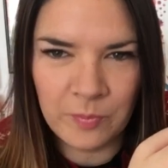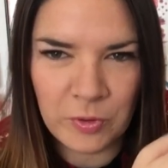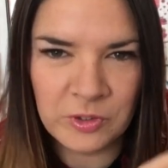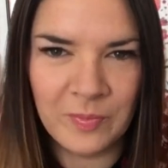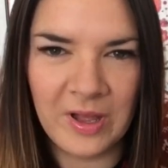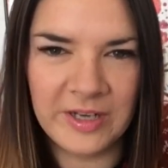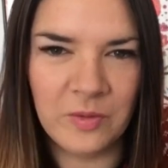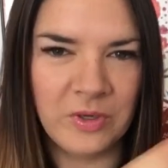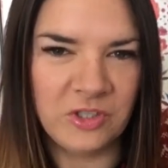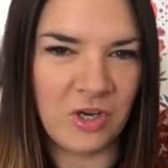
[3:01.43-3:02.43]
on the bottom, but I
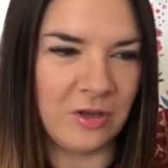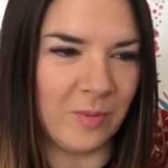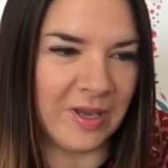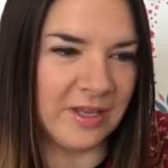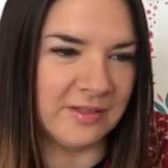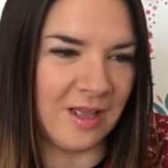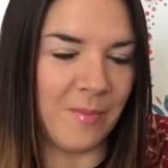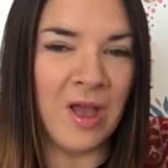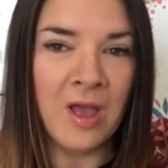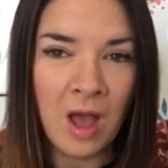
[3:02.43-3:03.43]
don't want to show you because
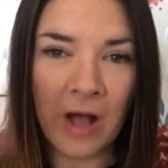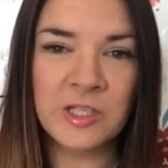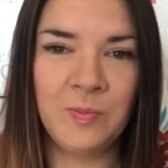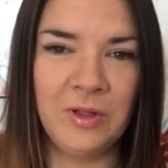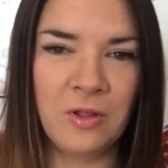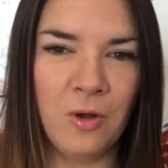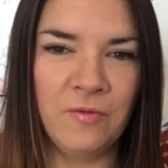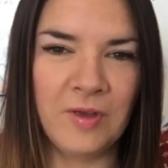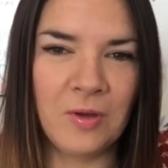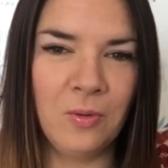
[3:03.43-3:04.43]
I'll spill
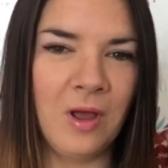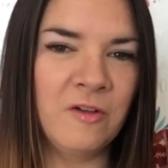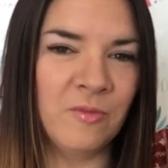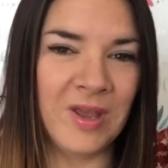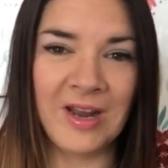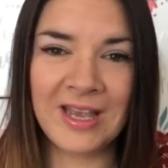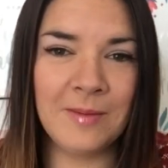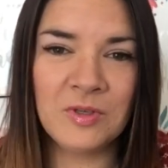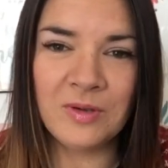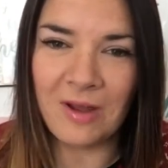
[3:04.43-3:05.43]
coffee all over me. And I
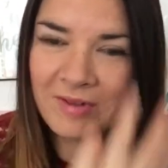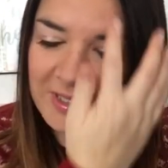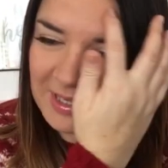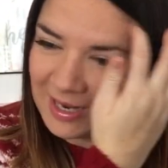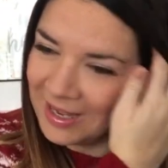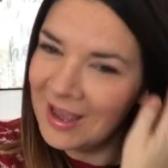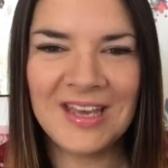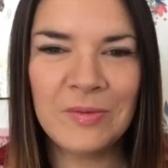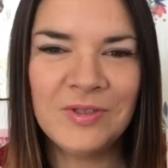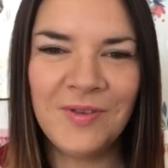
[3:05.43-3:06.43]
keep doing that recently.
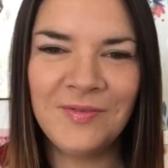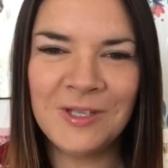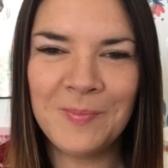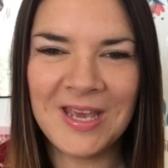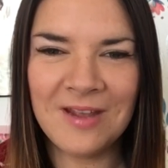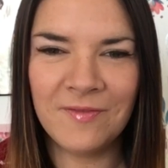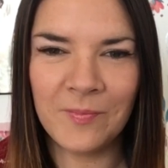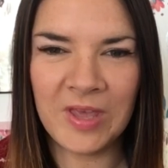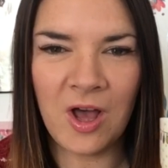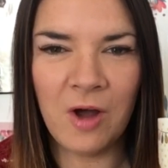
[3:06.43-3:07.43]
It was 50p
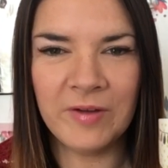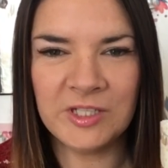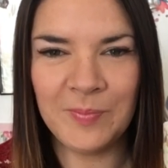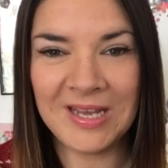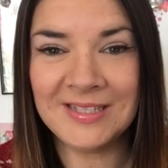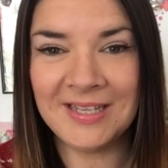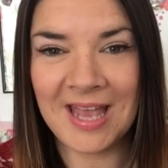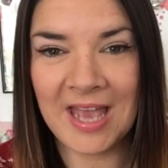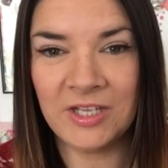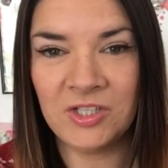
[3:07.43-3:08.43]
from the
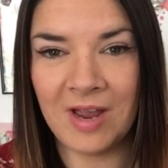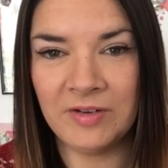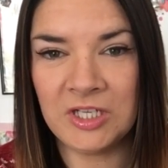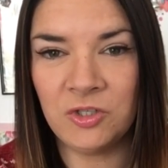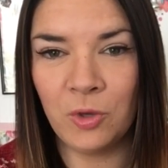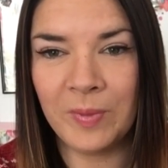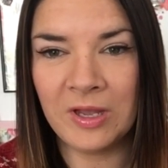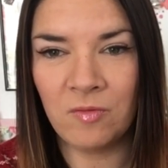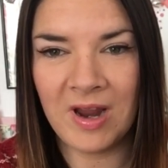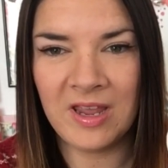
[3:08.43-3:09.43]
RSPCA charity shop
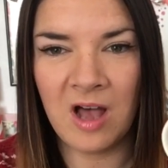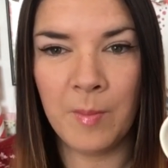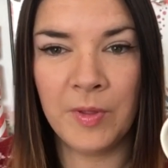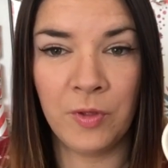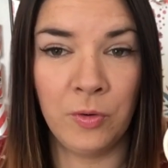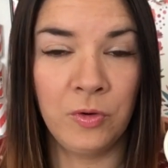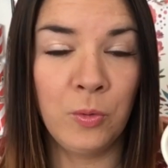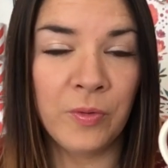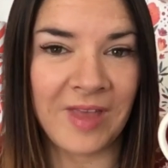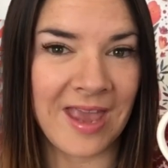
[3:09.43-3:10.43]
in Great Yarmouth on
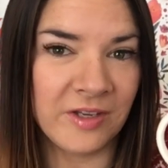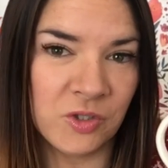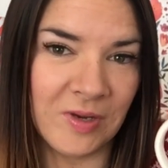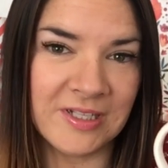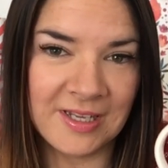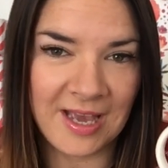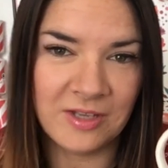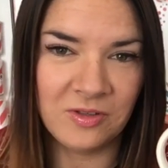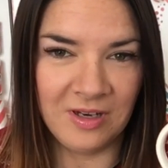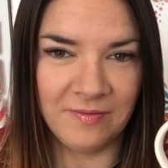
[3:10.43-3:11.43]
Northgate Street, in
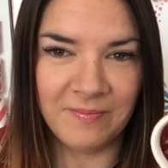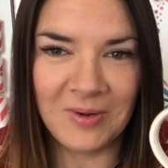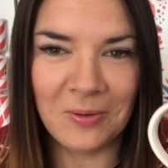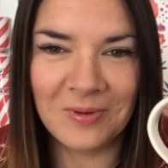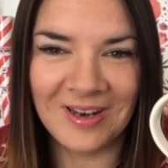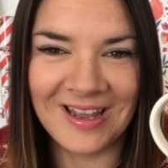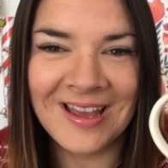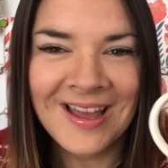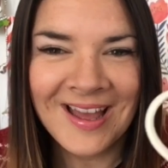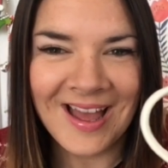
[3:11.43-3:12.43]
case you live
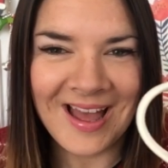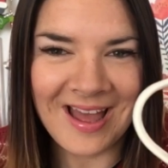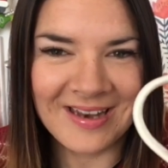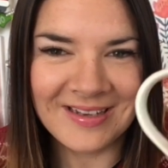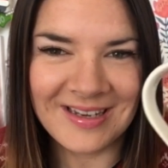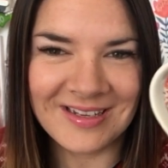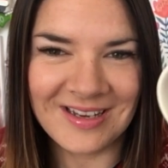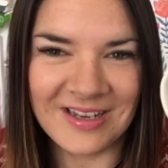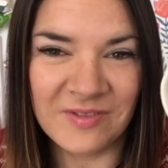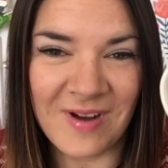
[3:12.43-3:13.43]
locally. And
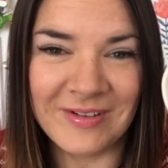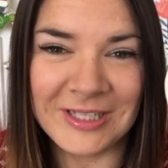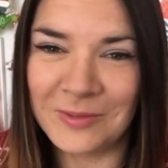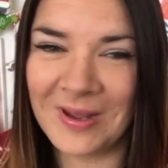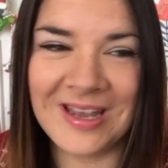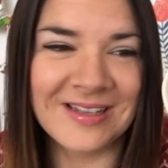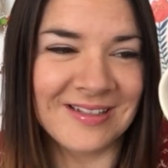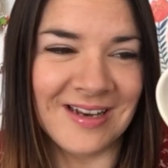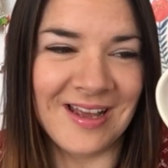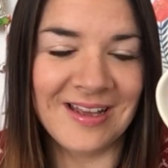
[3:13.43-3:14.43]
it's very sweet,
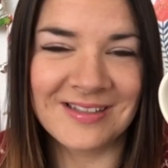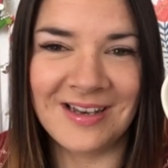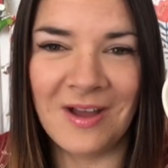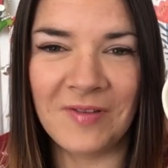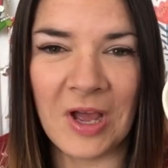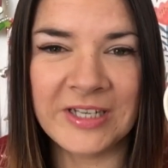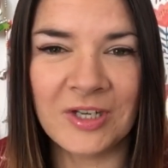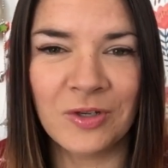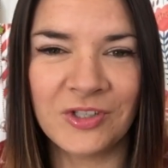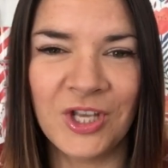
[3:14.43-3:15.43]
isn't it? It's lovely. I
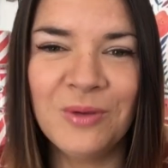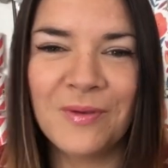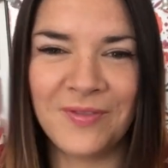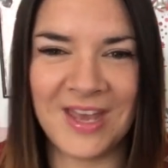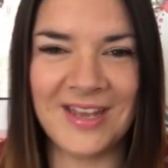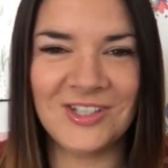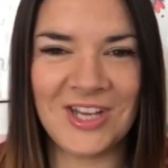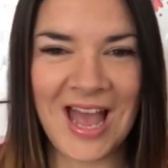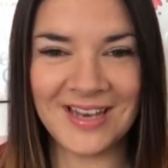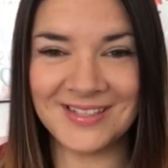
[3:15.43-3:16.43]
actually got 2 of these.
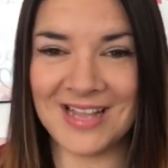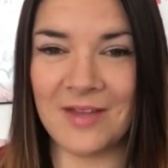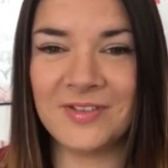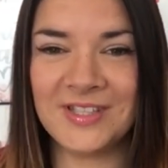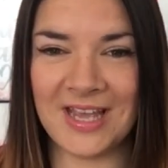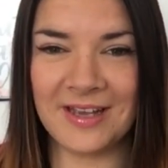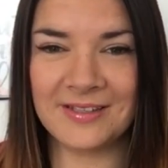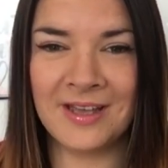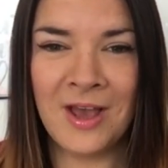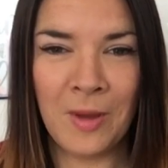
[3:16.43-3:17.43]
She had a set of
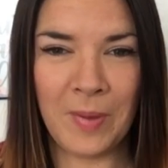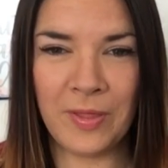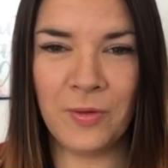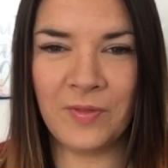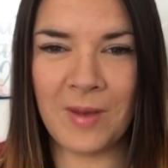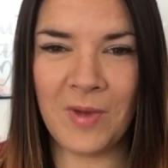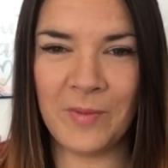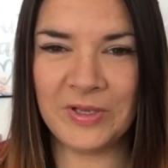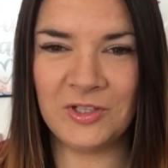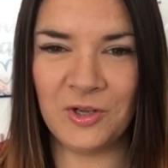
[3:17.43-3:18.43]
6, but I thought that
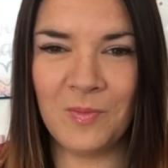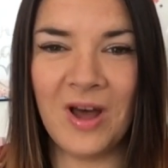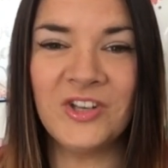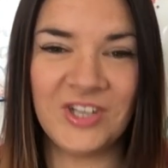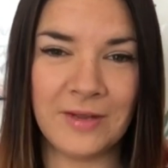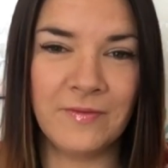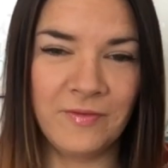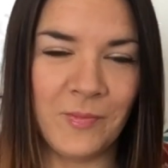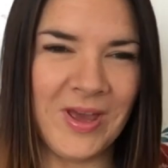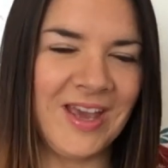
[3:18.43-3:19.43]
might be too much even
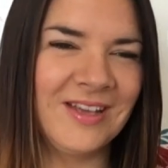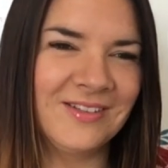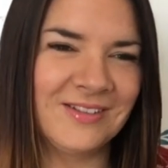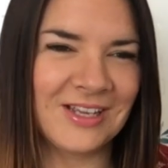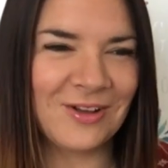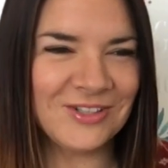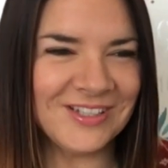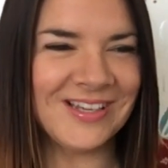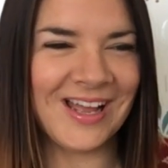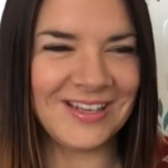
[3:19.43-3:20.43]
for me. So I was like, I'll
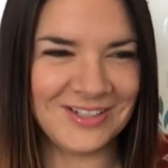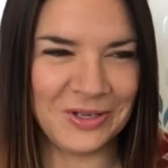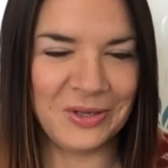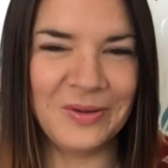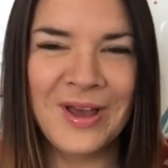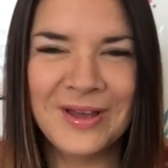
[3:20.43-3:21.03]
just take 2.